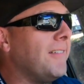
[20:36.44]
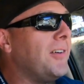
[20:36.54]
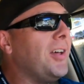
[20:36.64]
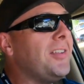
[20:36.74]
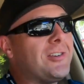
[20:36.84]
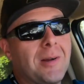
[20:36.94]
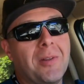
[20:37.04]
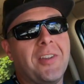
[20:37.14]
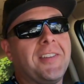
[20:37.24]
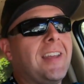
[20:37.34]
with all the
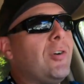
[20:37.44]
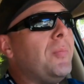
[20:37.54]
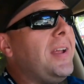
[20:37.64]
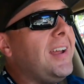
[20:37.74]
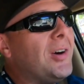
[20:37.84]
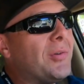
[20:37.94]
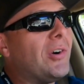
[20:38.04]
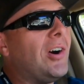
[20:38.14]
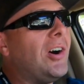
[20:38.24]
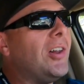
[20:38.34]
troubles it's given me,
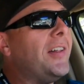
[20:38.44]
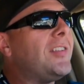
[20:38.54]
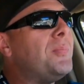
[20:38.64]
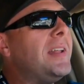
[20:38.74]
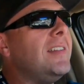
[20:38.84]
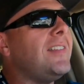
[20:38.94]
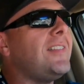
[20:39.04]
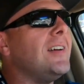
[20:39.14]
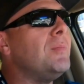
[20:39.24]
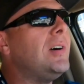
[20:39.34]
overall it's been
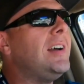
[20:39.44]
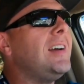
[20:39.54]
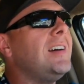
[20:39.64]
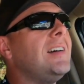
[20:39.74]
somewhat...